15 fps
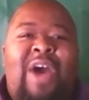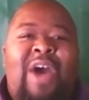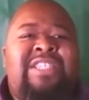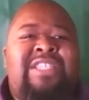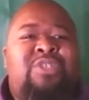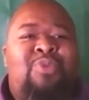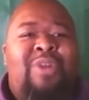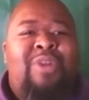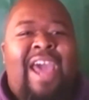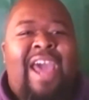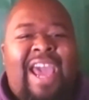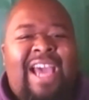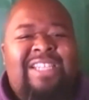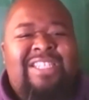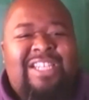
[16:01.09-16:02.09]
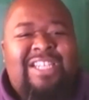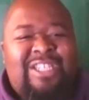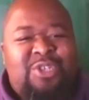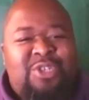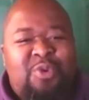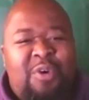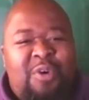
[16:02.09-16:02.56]
I just want to ask the
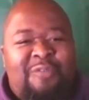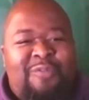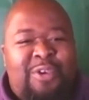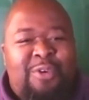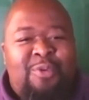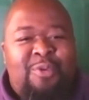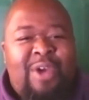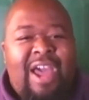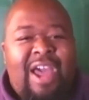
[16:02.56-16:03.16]
two of you